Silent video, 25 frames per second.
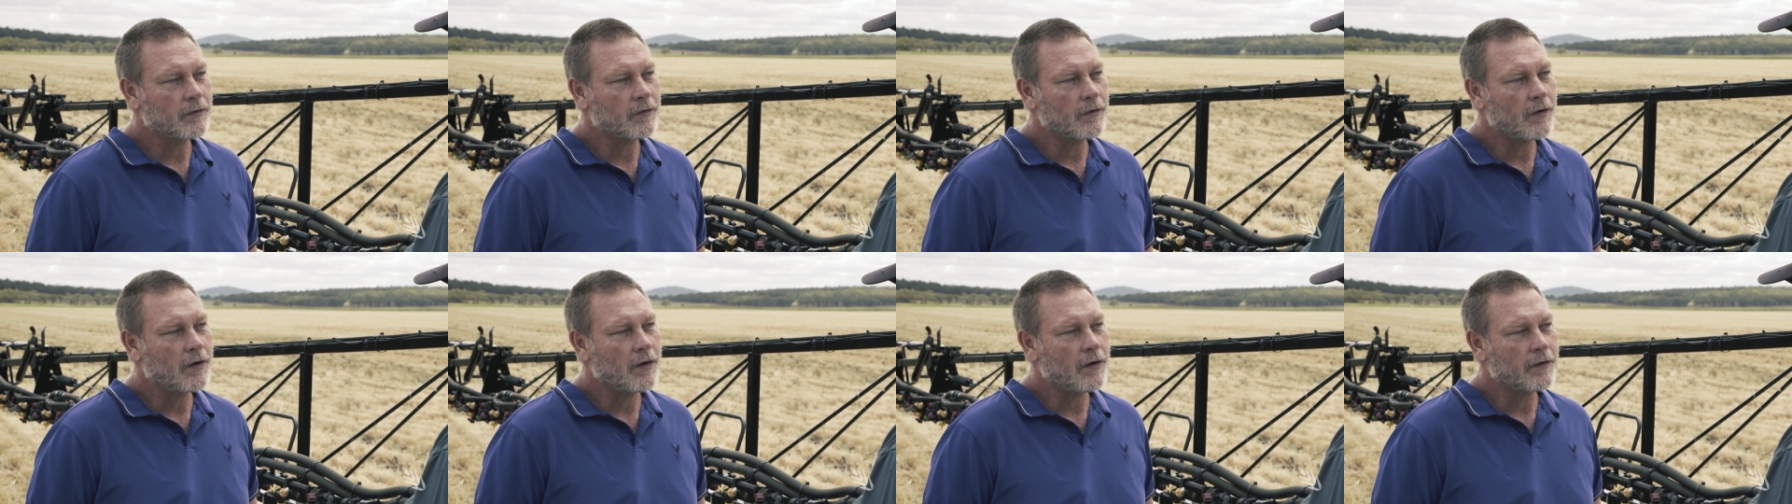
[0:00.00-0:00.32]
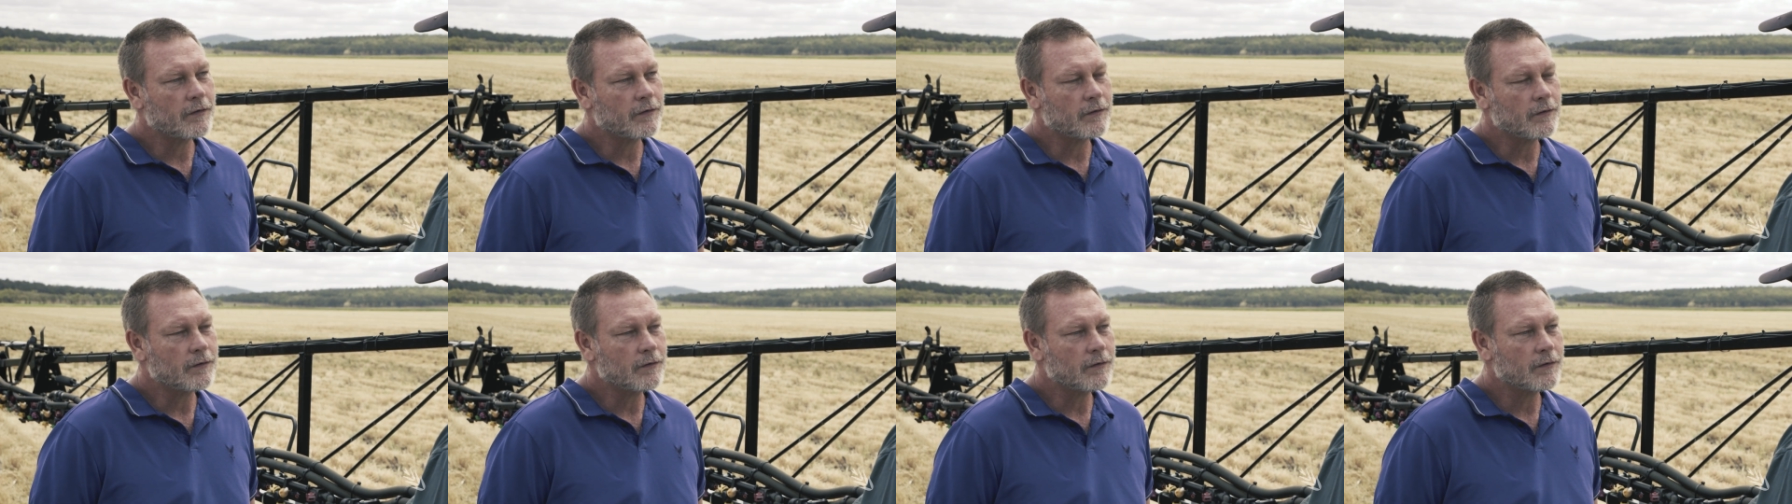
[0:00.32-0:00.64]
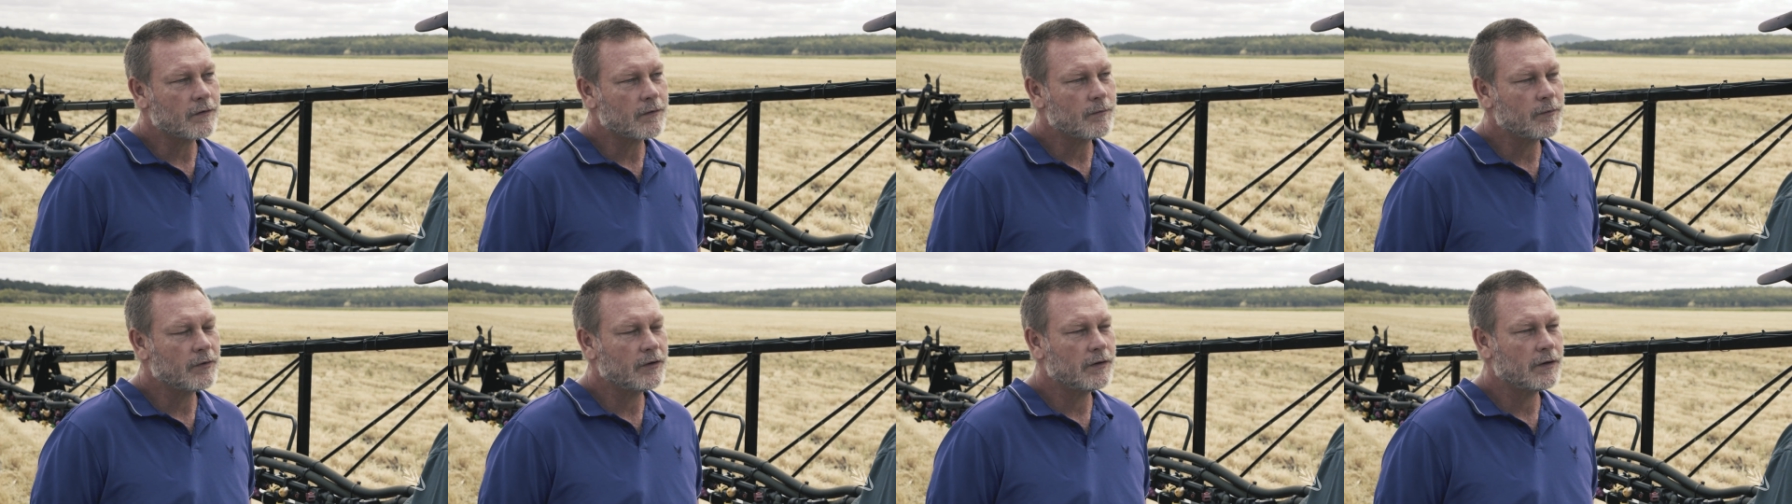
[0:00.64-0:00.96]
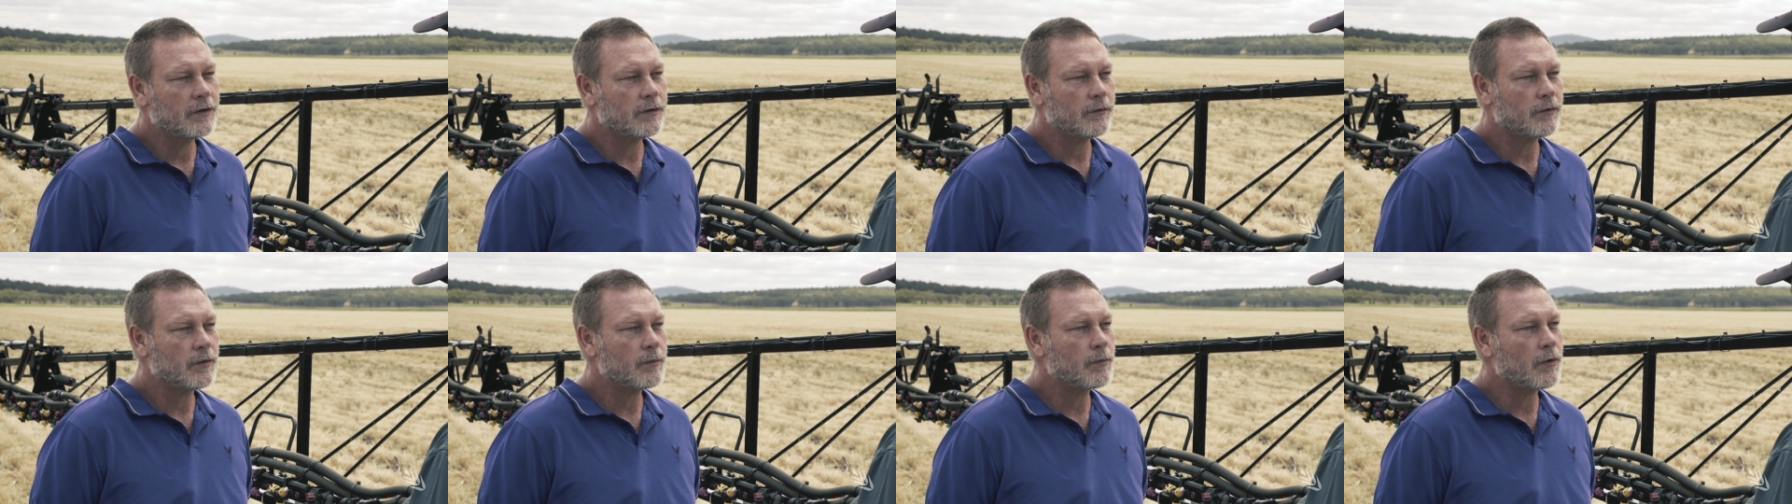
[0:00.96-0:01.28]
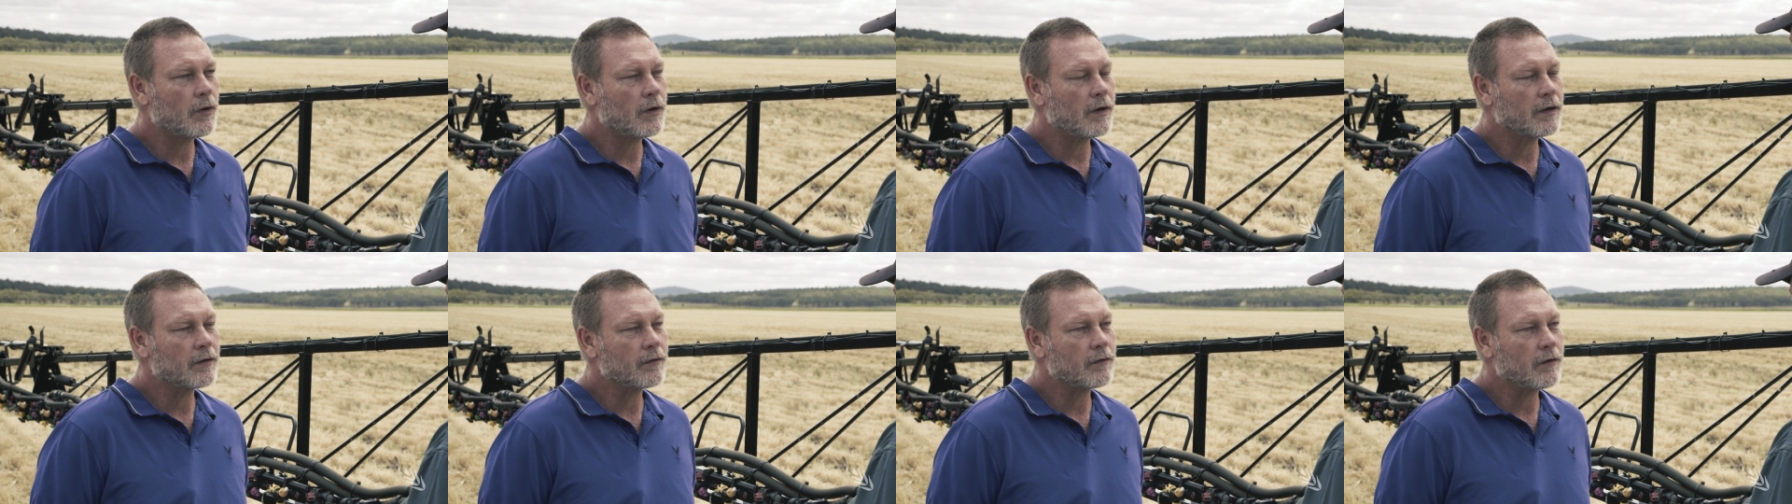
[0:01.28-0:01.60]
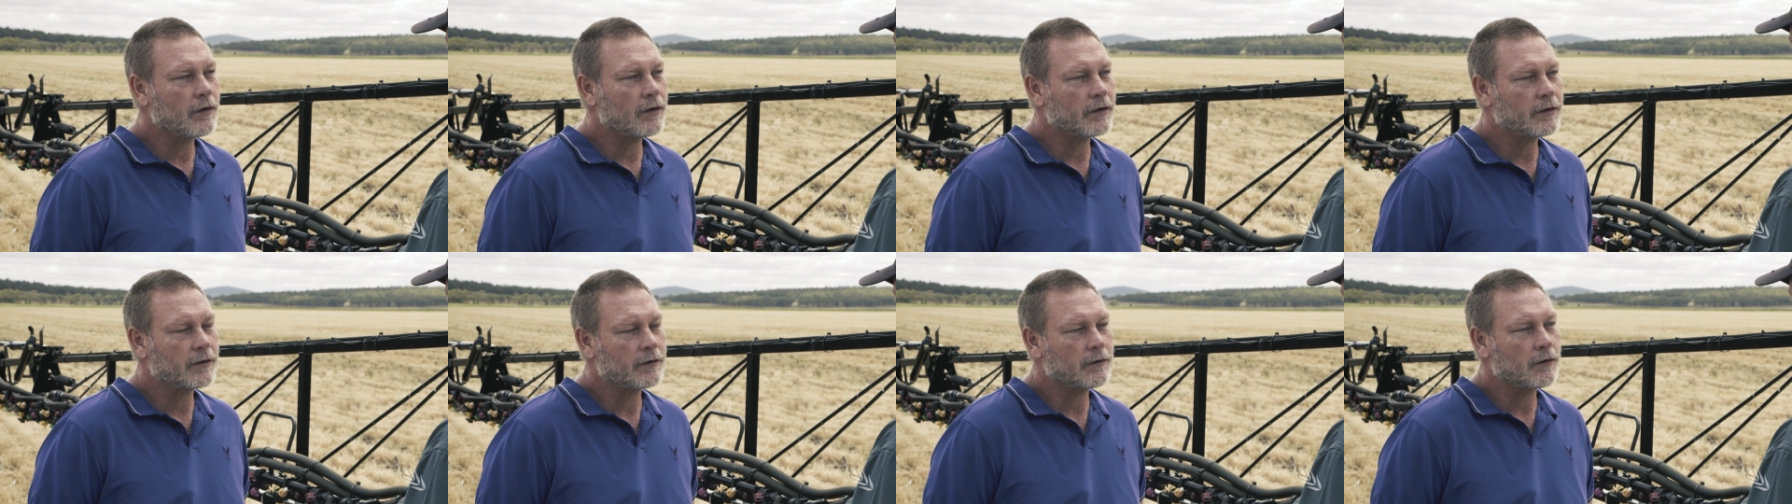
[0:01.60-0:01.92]
sizes, particularly with products
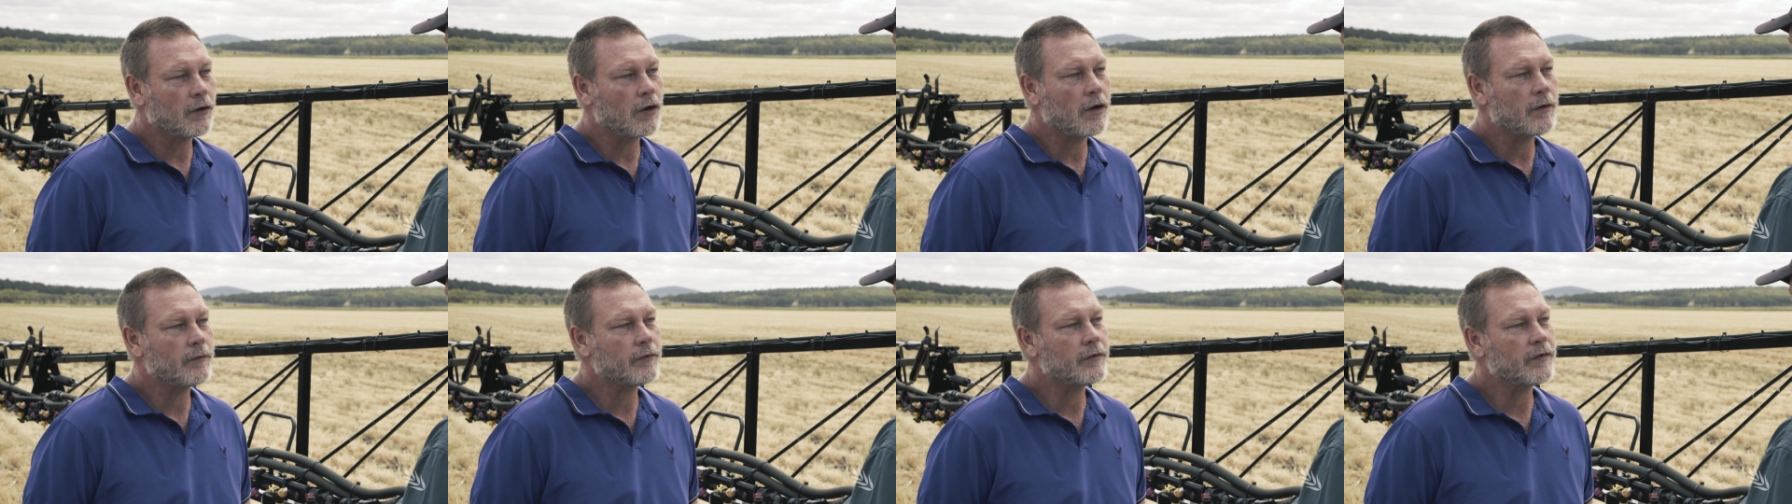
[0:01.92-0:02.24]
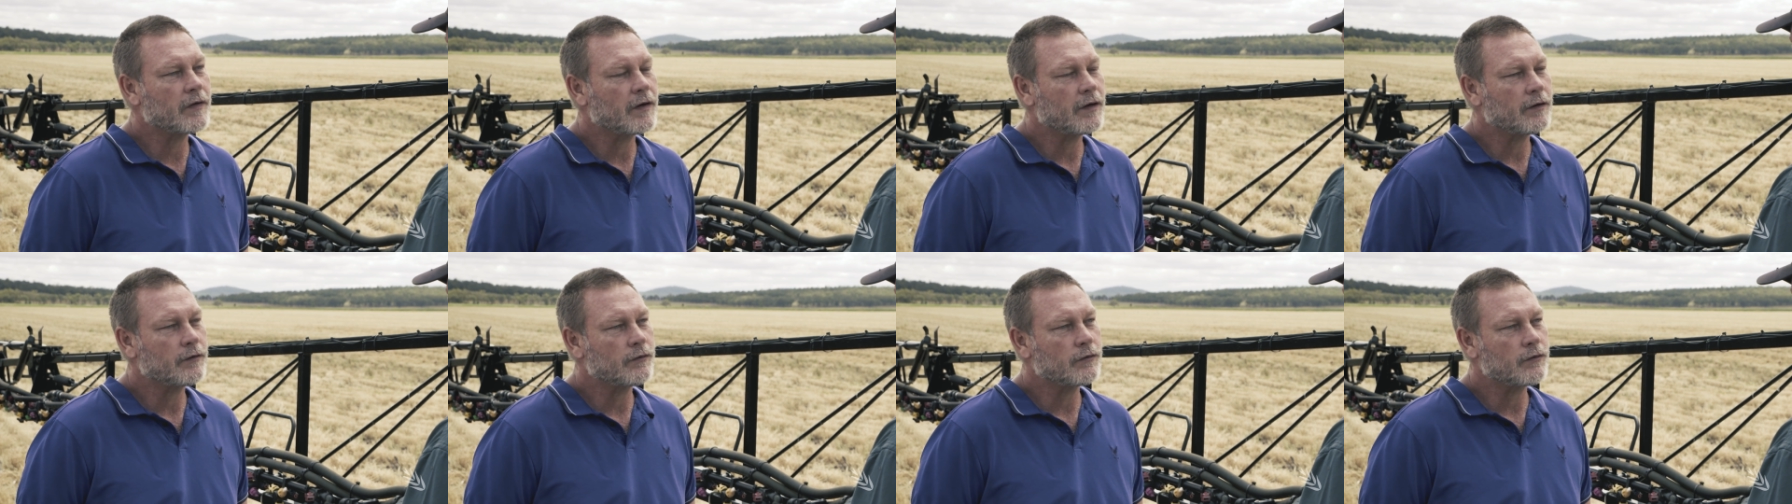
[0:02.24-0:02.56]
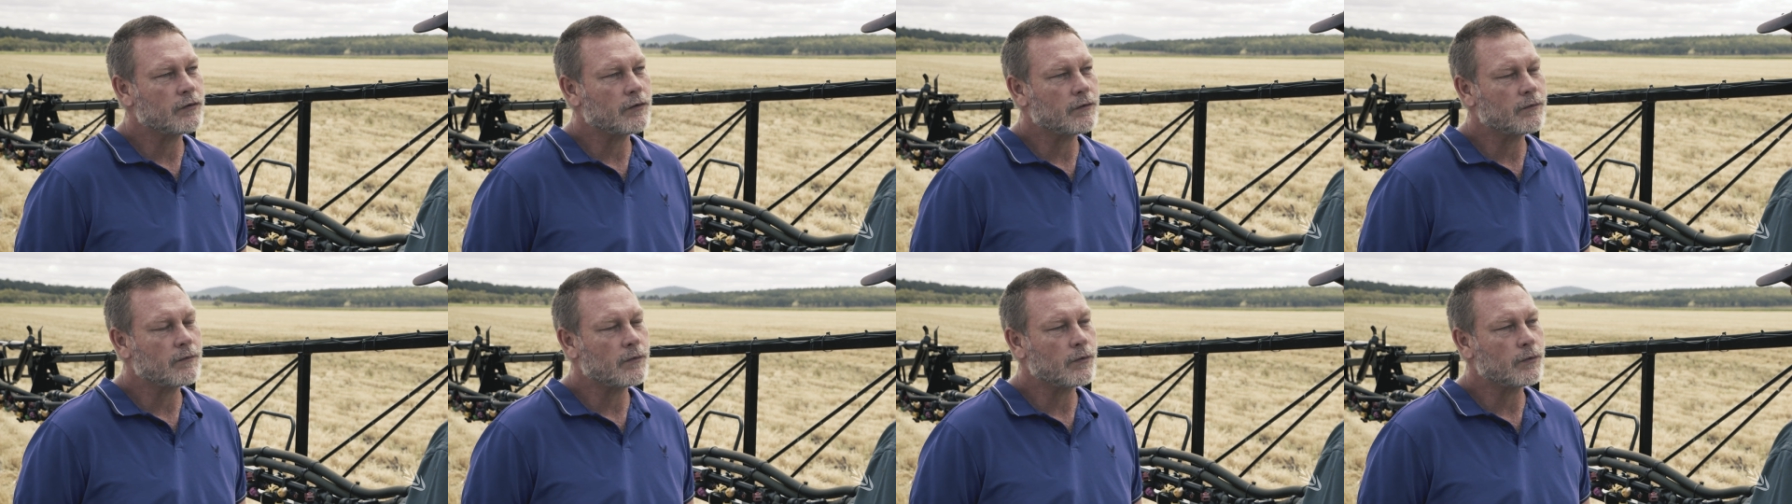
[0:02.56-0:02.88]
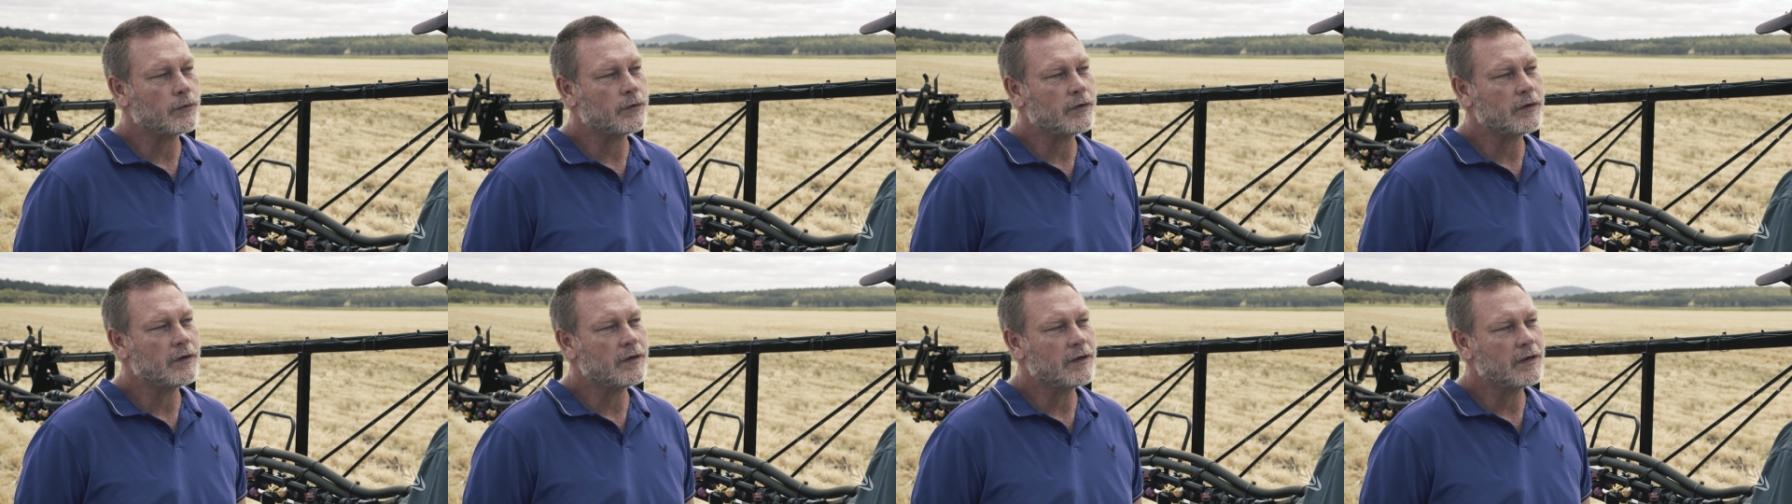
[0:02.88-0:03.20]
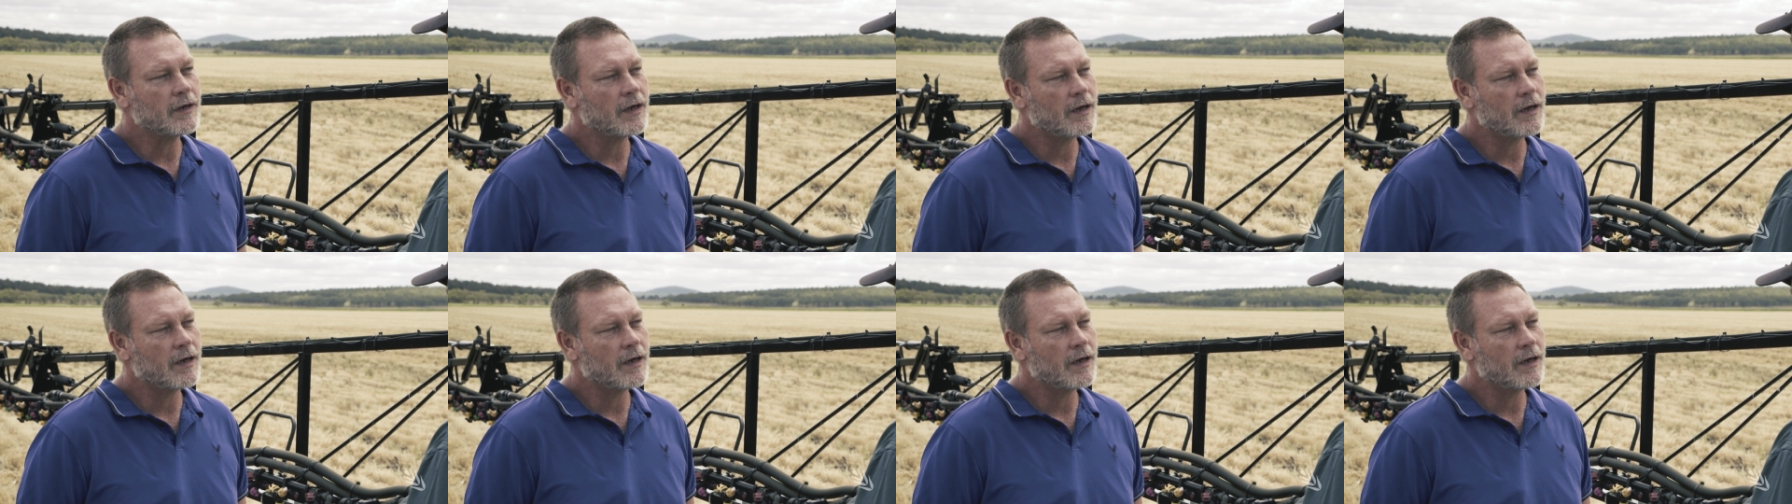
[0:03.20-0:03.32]
like glyphosate and 2,4-D,